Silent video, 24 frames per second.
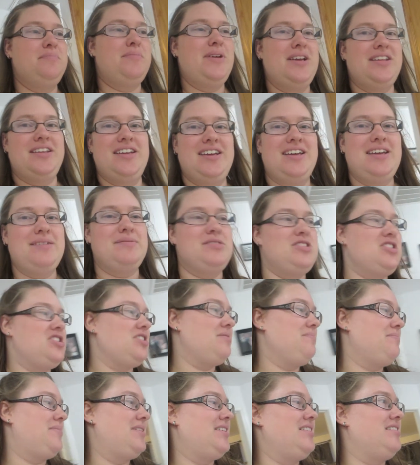Bentley keeps
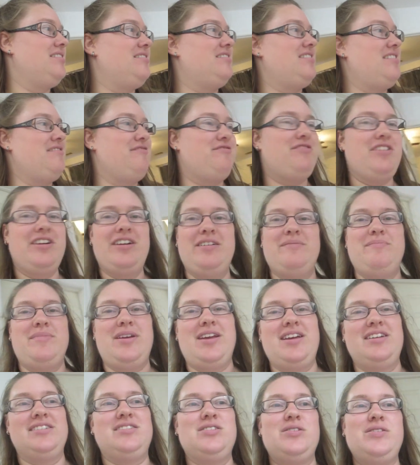jumping in front of
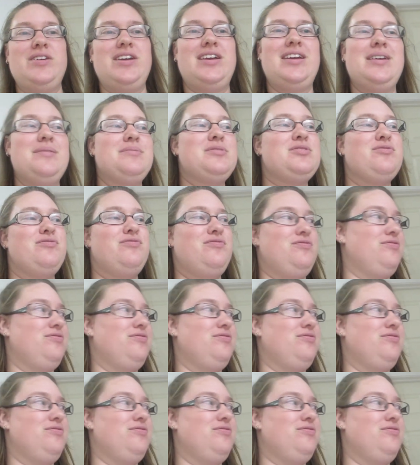me so he keeps